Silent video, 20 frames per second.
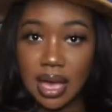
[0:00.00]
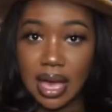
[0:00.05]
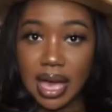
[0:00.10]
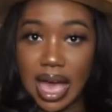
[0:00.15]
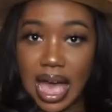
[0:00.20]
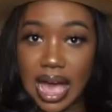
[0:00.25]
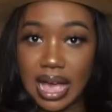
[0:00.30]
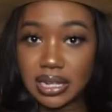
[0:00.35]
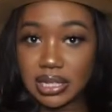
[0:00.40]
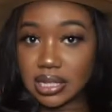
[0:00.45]

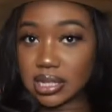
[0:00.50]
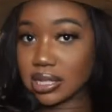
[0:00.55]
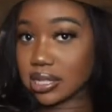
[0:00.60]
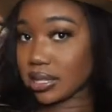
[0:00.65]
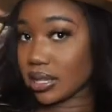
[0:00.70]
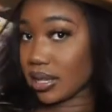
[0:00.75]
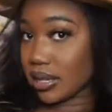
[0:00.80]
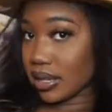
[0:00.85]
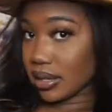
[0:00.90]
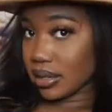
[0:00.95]
i just
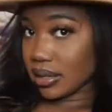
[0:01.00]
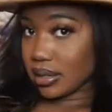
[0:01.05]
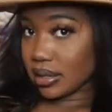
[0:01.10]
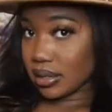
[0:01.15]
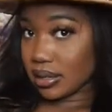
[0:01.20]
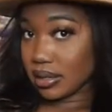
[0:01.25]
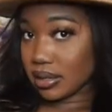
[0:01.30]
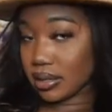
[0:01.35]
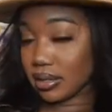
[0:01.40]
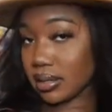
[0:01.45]

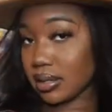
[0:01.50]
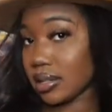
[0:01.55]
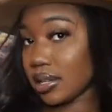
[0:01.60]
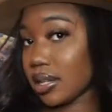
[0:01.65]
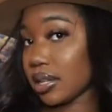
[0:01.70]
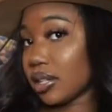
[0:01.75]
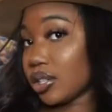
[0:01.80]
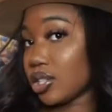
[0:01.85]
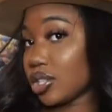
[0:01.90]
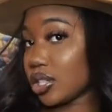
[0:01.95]
think
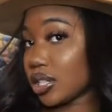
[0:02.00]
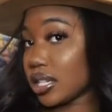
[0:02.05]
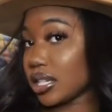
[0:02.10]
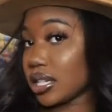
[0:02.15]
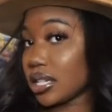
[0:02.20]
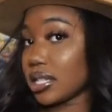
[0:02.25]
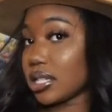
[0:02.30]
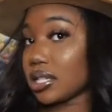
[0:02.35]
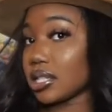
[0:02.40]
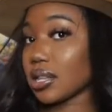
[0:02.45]
she
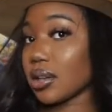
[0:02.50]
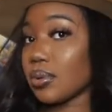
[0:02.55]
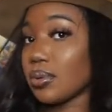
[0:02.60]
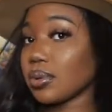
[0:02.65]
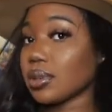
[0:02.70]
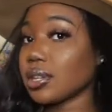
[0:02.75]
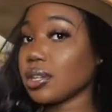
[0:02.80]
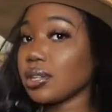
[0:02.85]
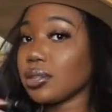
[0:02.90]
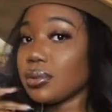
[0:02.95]
is so
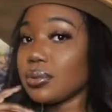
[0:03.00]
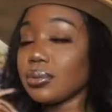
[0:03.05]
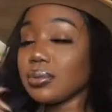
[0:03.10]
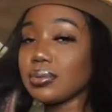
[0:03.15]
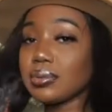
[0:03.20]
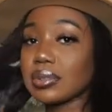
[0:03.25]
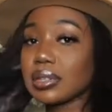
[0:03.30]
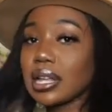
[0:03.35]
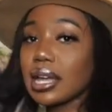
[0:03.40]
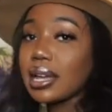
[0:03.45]

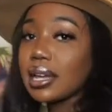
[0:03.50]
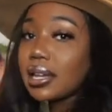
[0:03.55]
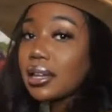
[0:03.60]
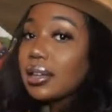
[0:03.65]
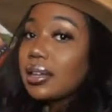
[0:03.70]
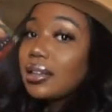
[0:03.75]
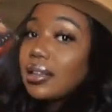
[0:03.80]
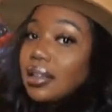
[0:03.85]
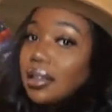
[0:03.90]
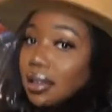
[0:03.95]
cute
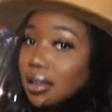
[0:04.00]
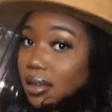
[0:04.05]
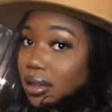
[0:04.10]
like